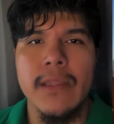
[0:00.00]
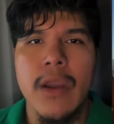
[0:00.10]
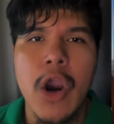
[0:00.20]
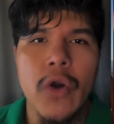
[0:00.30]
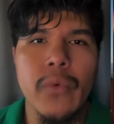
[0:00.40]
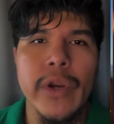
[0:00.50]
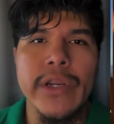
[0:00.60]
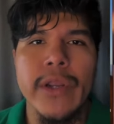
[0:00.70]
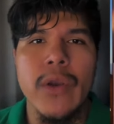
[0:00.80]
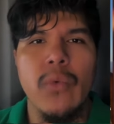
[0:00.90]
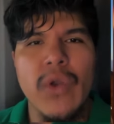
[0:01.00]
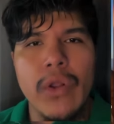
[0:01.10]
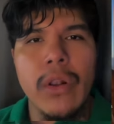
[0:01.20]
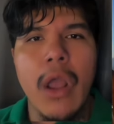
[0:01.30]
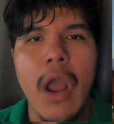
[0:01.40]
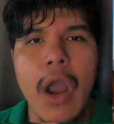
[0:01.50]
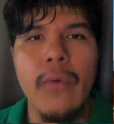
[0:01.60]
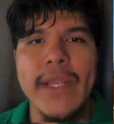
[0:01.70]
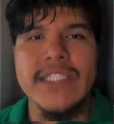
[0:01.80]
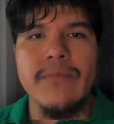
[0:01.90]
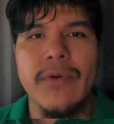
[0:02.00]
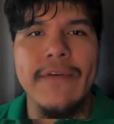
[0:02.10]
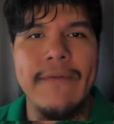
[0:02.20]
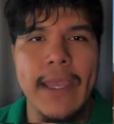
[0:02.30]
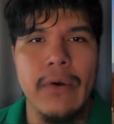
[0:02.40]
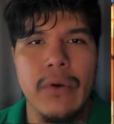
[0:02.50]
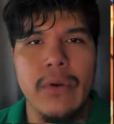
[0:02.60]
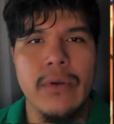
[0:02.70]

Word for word: hard work will always prevail.